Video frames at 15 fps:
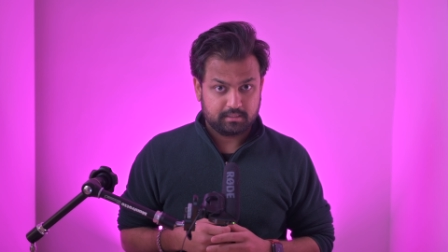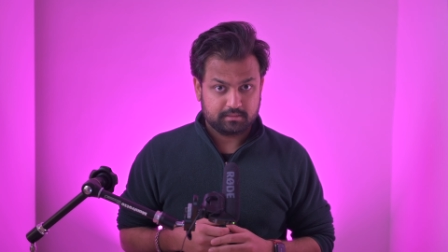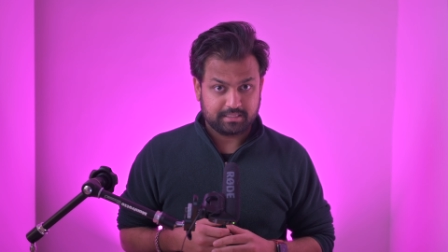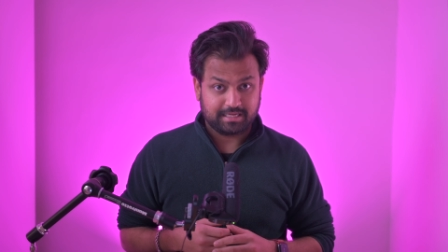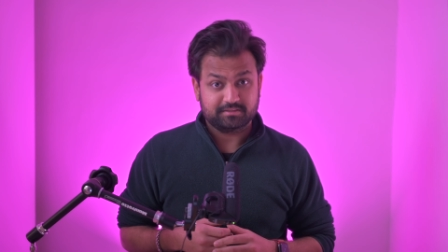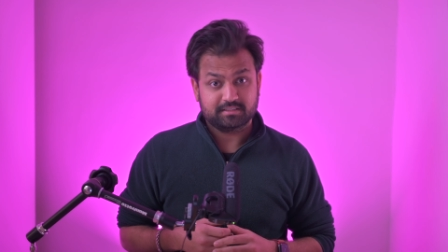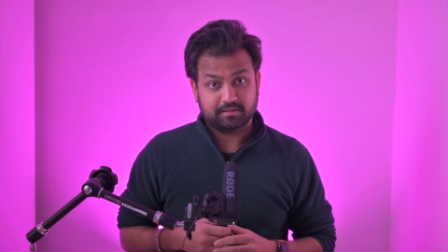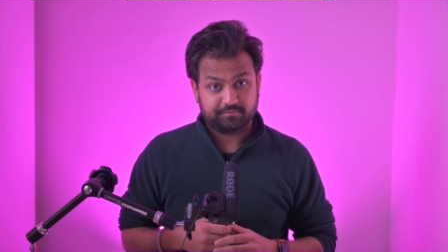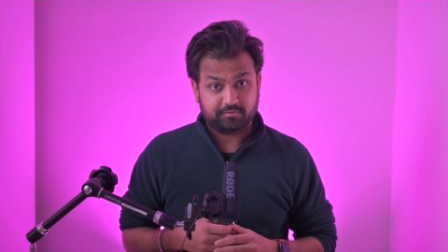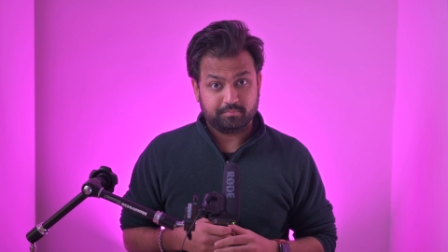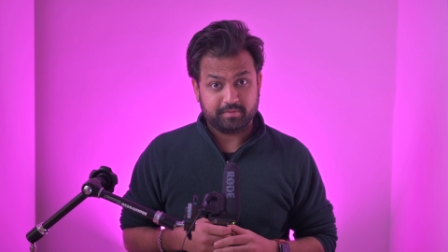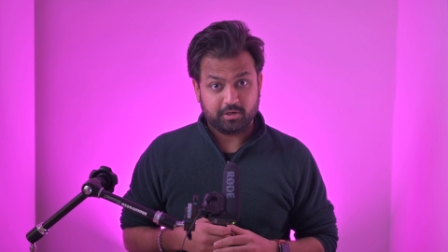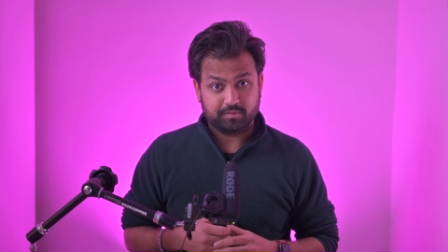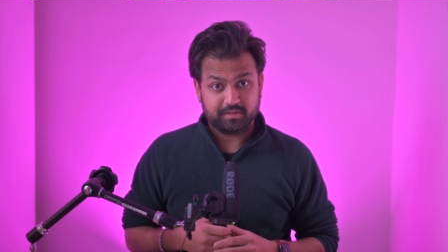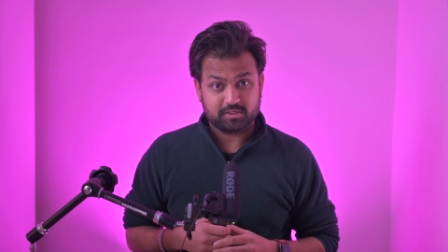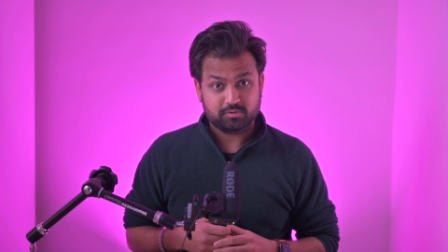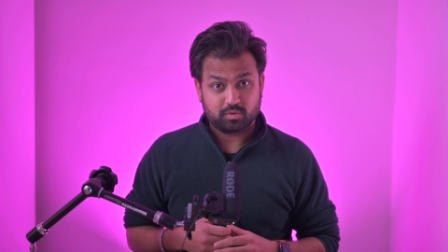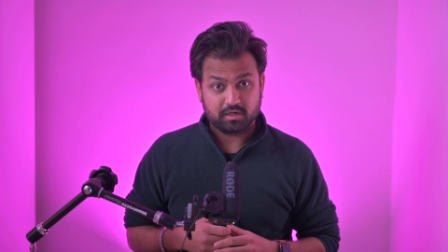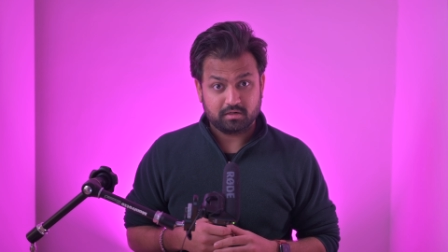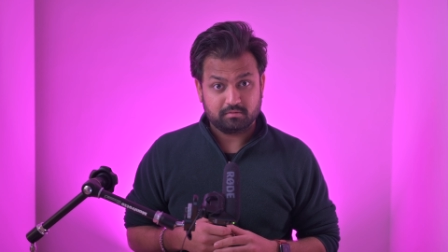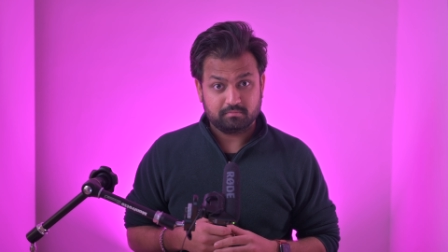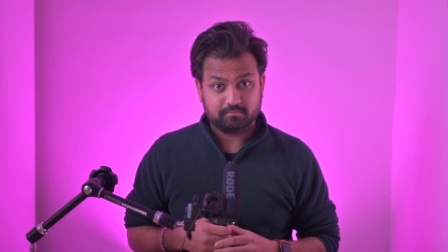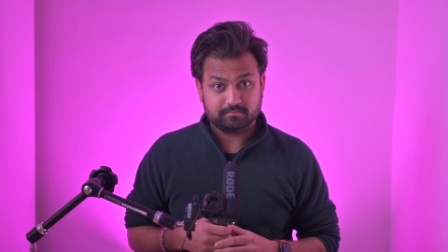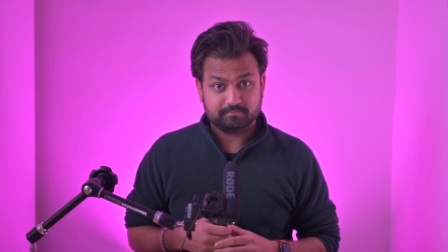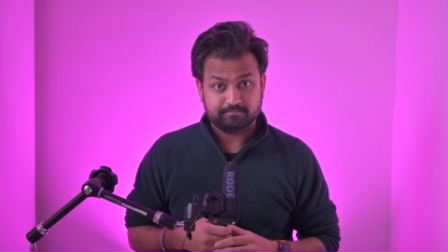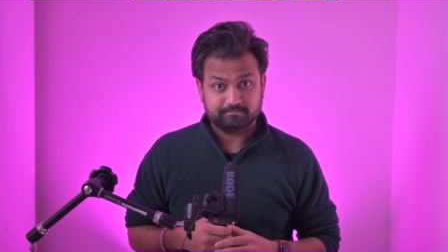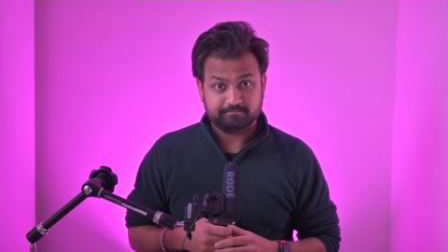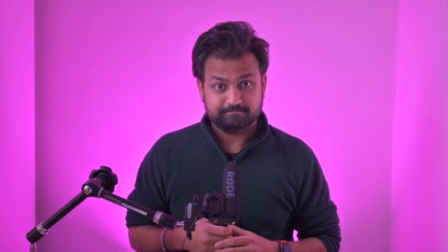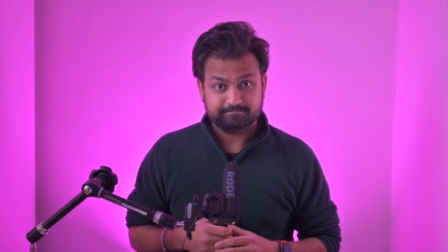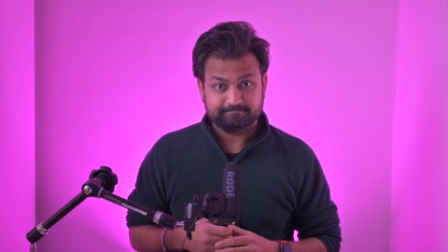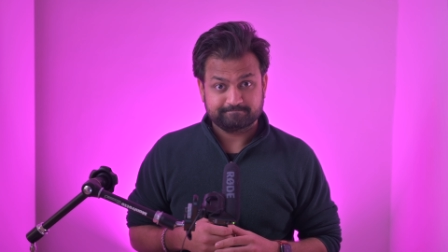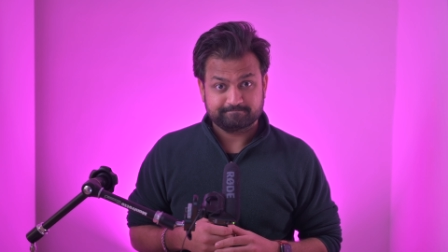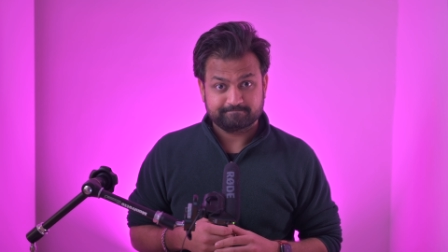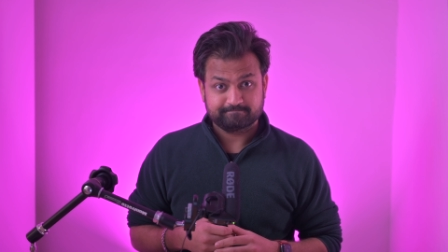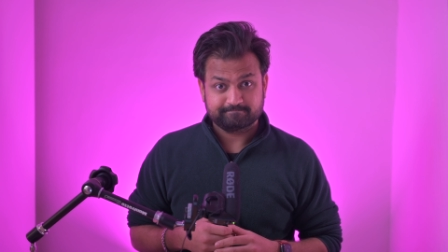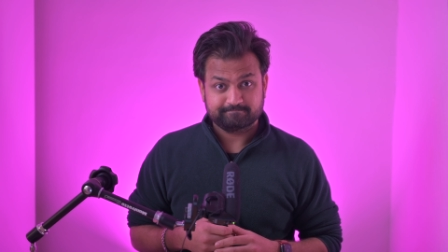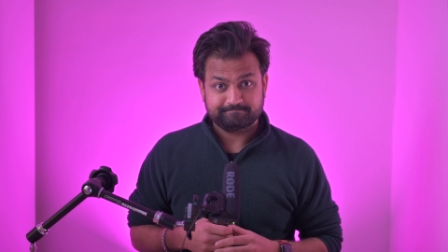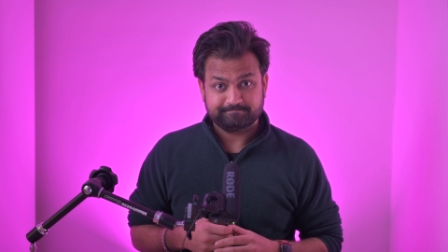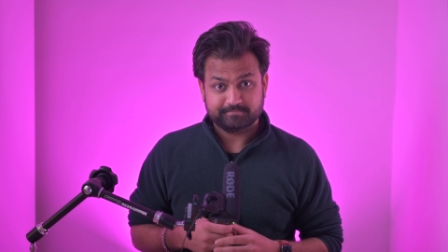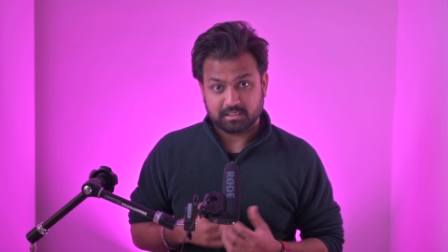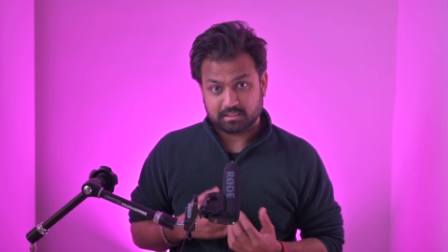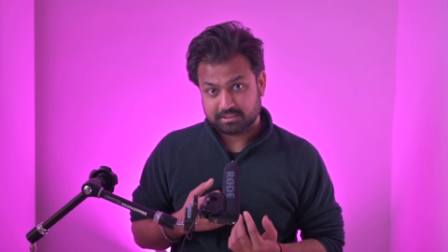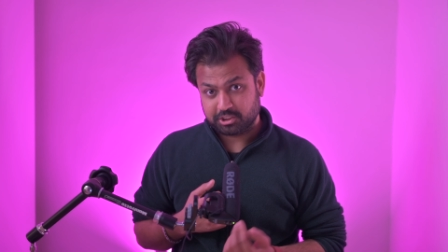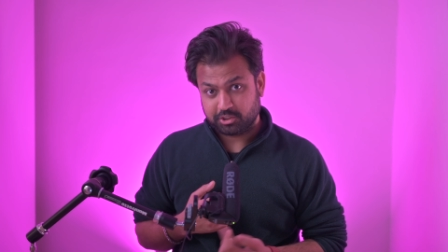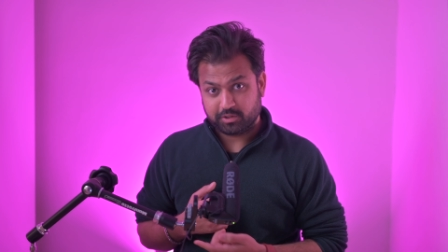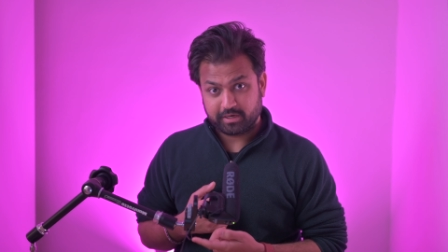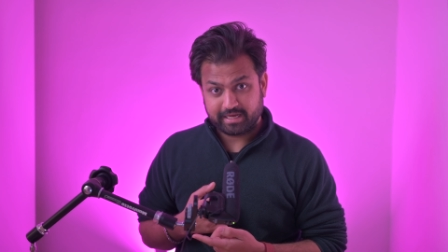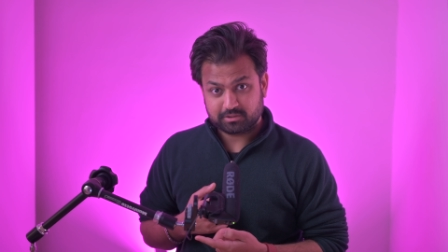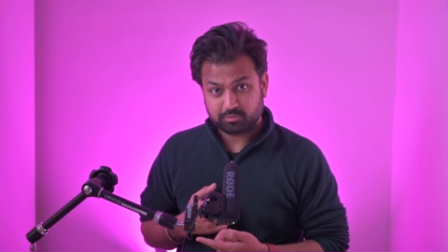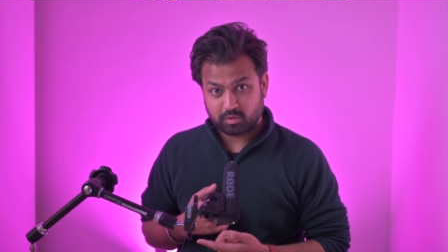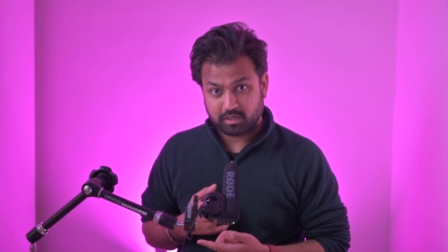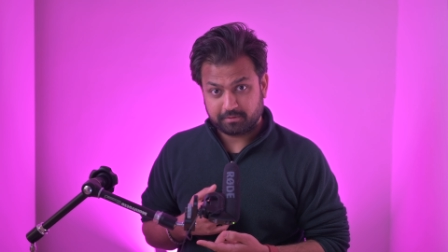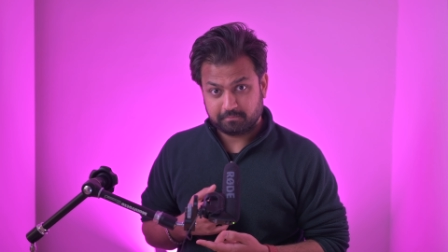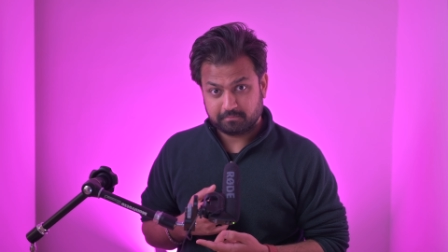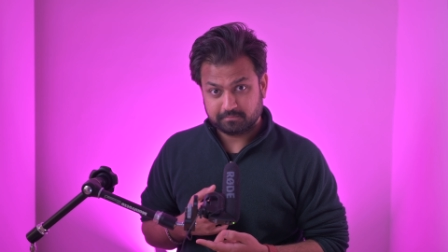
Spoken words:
That's it from me on this one. I'll see you in the next one.